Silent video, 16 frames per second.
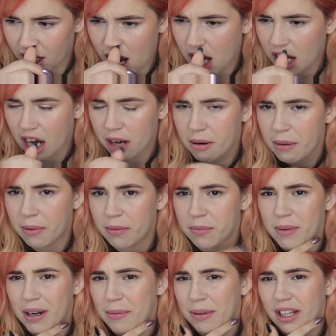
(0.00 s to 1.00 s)
I can't remember. It
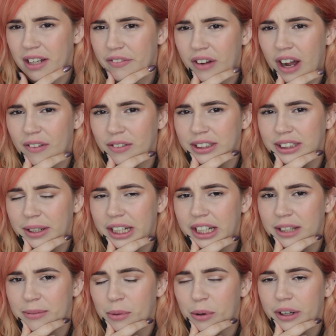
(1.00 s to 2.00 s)
might have been like 5 or something
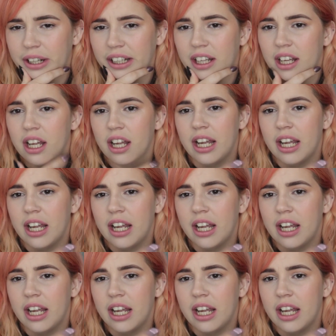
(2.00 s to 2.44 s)
in the morning.